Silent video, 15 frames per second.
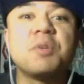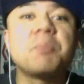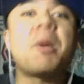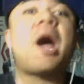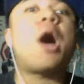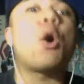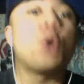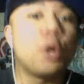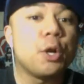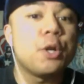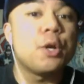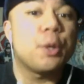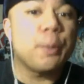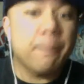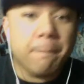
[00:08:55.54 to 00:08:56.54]

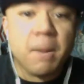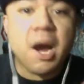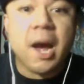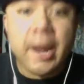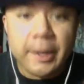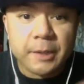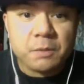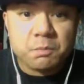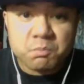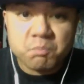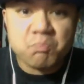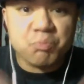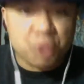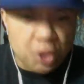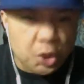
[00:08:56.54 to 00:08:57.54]
powered by
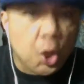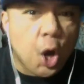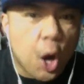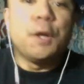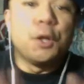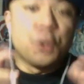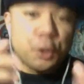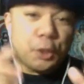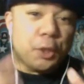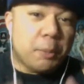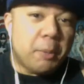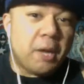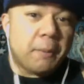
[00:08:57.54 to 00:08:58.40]
their guard. Look at their big